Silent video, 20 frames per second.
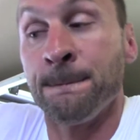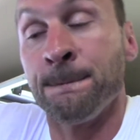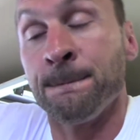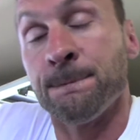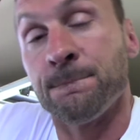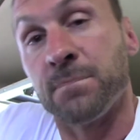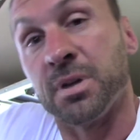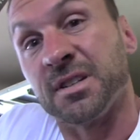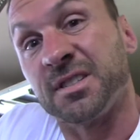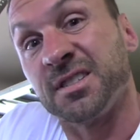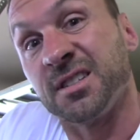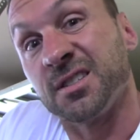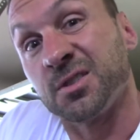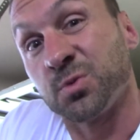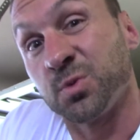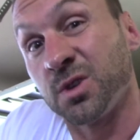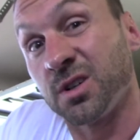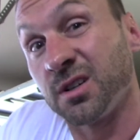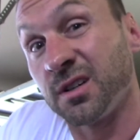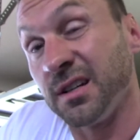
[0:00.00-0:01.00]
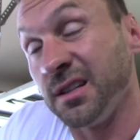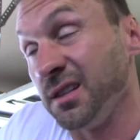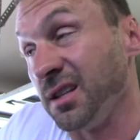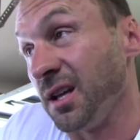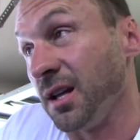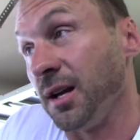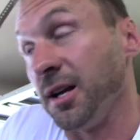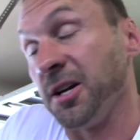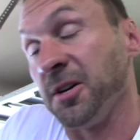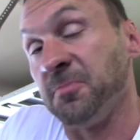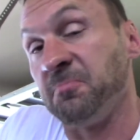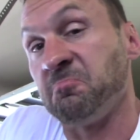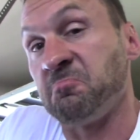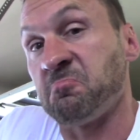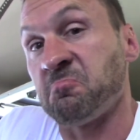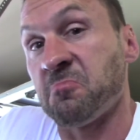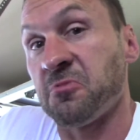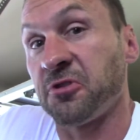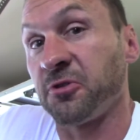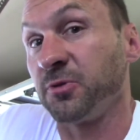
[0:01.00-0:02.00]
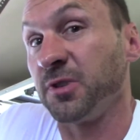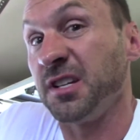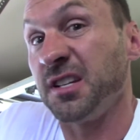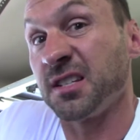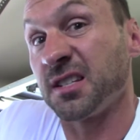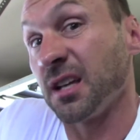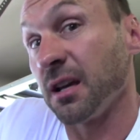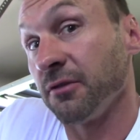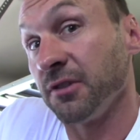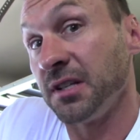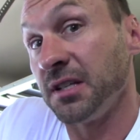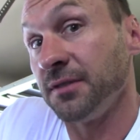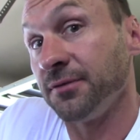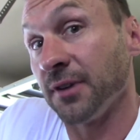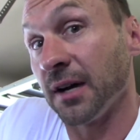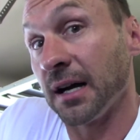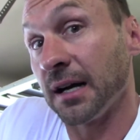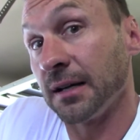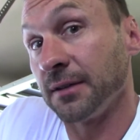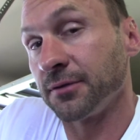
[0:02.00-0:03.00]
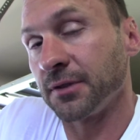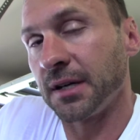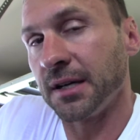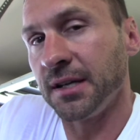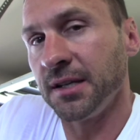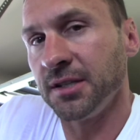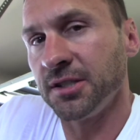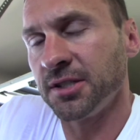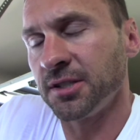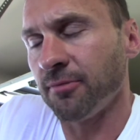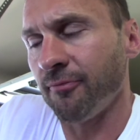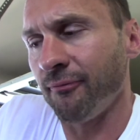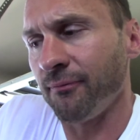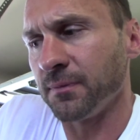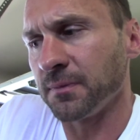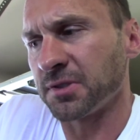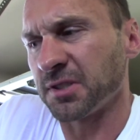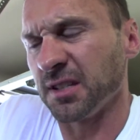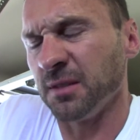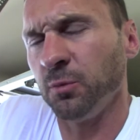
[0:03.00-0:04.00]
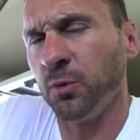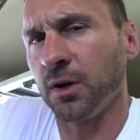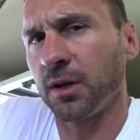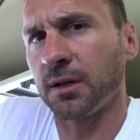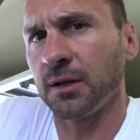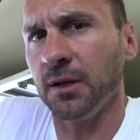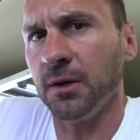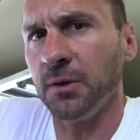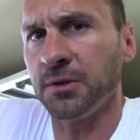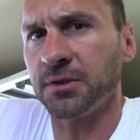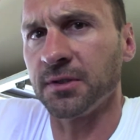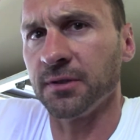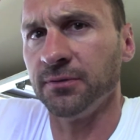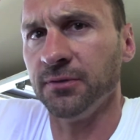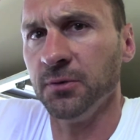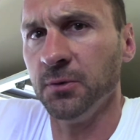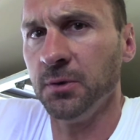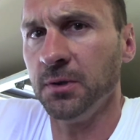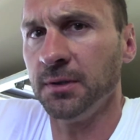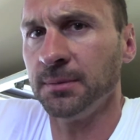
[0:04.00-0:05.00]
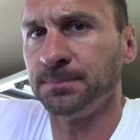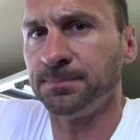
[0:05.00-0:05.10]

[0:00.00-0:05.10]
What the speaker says: But since we're in the 375 range, somewhere close to 4,